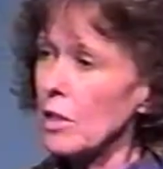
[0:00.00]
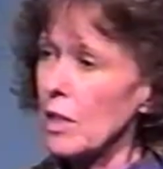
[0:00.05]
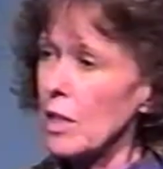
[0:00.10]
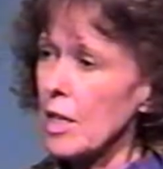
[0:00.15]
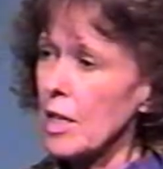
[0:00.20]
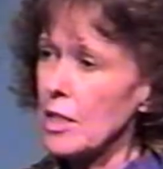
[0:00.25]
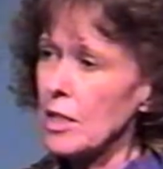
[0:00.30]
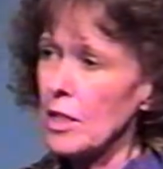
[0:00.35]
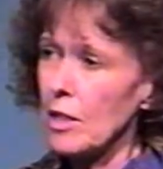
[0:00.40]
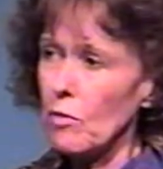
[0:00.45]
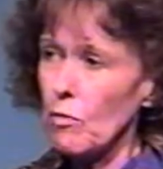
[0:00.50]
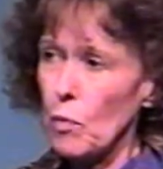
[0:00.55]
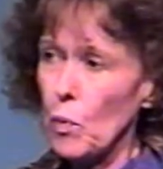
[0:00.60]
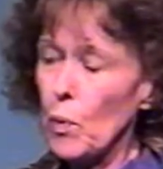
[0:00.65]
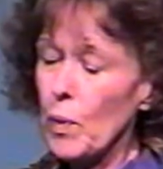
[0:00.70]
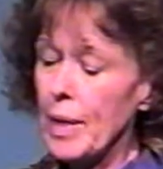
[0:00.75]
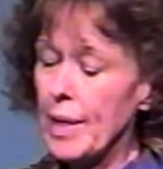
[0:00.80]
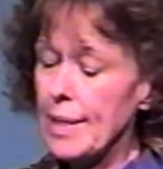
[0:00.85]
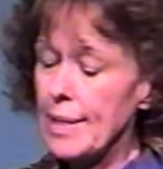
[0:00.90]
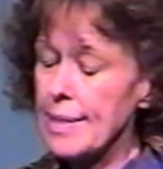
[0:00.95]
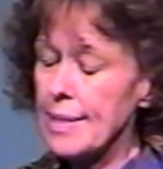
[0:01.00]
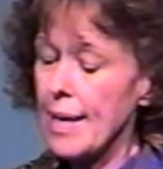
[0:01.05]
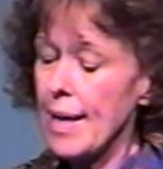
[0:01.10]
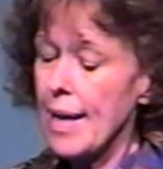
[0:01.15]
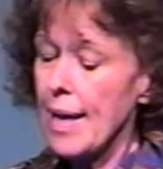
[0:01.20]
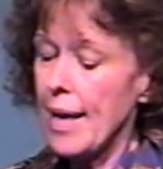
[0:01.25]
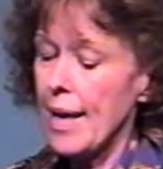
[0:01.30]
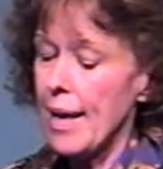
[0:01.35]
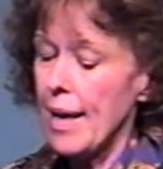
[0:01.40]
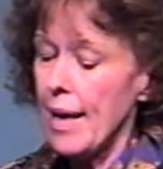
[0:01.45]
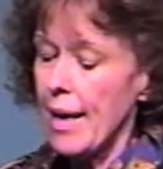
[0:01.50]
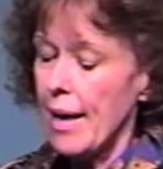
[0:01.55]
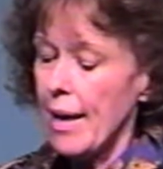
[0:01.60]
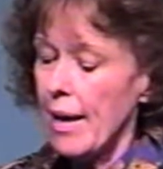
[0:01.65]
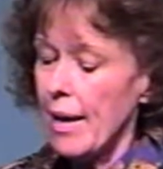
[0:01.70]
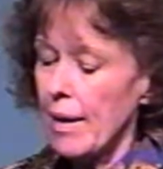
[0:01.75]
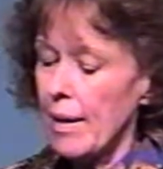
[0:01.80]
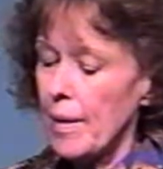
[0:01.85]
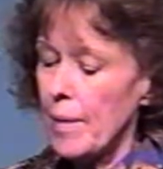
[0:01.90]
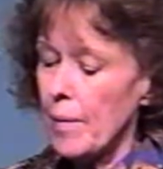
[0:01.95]
the 1940s
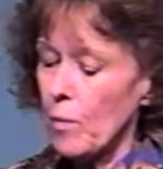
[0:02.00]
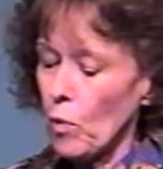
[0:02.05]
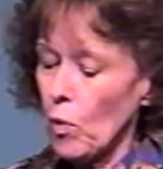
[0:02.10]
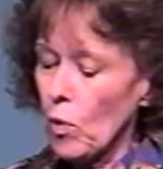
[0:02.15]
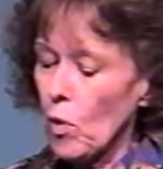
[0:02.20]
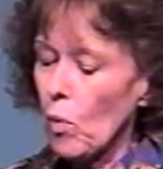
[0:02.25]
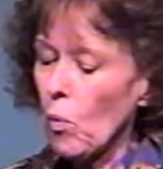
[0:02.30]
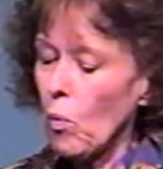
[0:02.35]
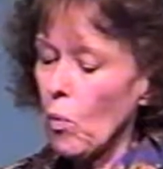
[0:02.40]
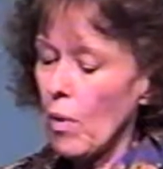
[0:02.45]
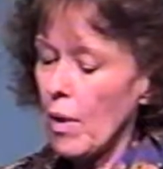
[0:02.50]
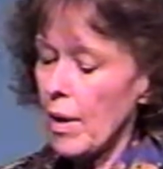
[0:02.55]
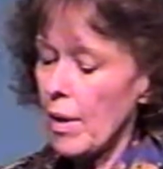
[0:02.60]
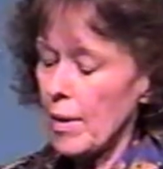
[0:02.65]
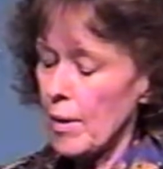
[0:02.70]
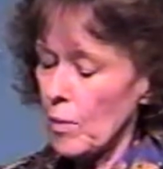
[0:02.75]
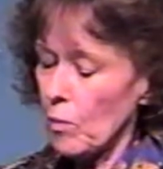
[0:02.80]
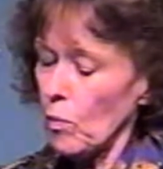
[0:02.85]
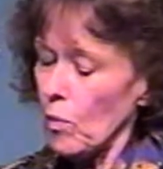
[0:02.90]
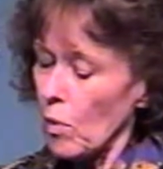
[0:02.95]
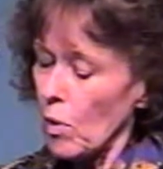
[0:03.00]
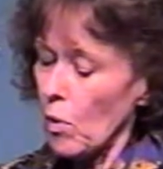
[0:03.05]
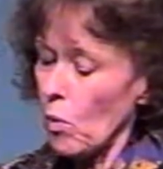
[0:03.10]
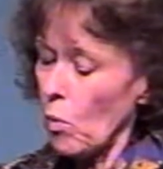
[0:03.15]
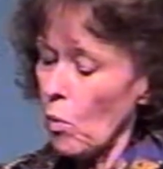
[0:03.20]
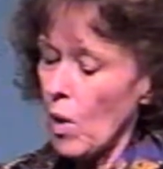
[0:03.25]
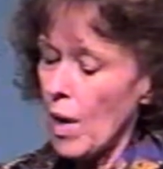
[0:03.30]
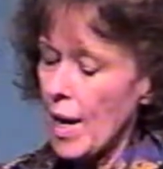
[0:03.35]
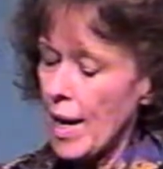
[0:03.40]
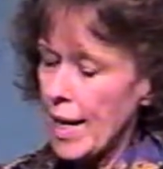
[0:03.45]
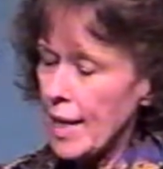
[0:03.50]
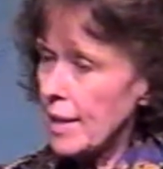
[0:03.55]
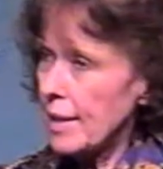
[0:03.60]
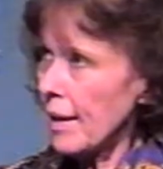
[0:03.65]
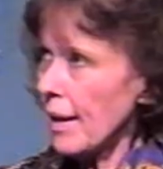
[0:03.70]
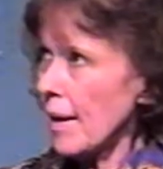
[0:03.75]
uh, world, uh, worldwide.